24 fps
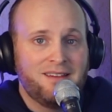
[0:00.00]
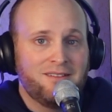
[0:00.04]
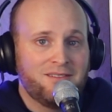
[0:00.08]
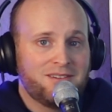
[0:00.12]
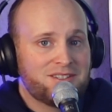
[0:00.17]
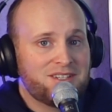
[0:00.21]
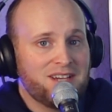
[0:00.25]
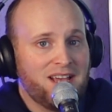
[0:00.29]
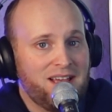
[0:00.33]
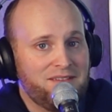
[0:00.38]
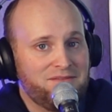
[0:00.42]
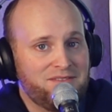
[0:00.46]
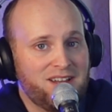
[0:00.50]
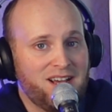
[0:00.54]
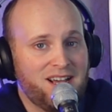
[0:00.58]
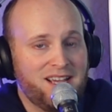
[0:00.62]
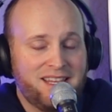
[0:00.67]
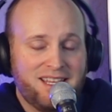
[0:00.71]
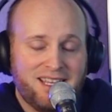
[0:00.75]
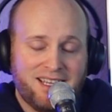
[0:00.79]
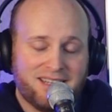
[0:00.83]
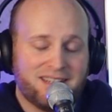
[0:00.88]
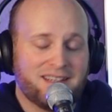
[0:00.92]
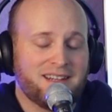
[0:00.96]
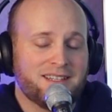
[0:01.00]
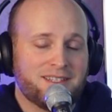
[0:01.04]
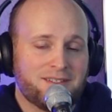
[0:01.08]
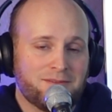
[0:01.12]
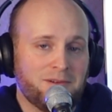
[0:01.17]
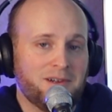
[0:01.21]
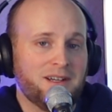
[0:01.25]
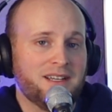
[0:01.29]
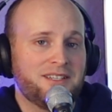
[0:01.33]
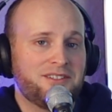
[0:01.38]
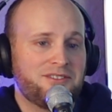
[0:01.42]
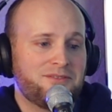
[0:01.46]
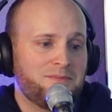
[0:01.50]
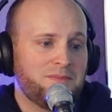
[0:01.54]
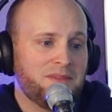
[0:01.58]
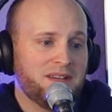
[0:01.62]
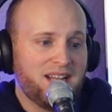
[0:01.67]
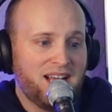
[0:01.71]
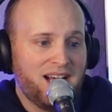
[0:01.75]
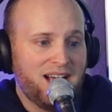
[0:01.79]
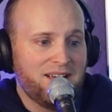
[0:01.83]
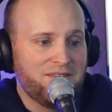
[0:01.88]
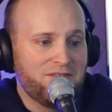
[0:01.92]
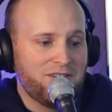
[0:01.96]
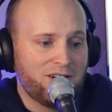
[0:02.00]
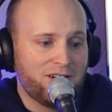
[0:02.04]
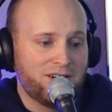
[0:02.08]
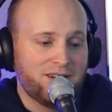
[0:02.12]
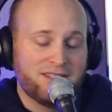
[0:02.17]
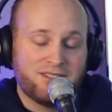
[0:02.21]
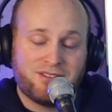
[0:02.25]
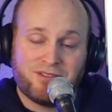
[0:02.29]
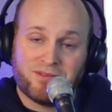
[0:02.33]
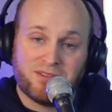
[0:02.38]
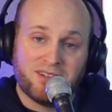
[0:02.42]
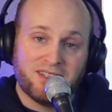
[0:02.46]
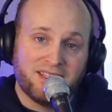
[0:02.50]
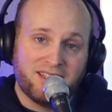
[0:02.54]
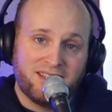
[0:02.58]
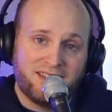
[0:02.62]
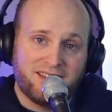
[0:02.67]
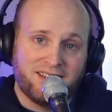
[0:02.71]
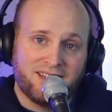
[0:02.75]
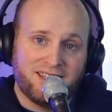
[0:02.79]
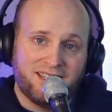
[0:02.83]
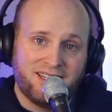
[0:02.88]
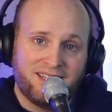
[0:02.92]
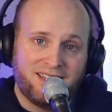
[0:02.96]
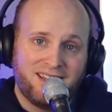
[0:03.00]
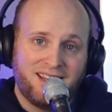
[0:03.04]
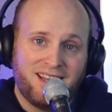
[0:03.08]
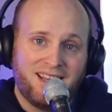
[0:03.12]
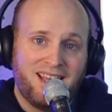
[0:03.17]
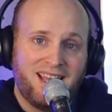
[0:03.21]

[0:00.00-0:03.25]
which I have not yet got to watch, but I've heard it's really good,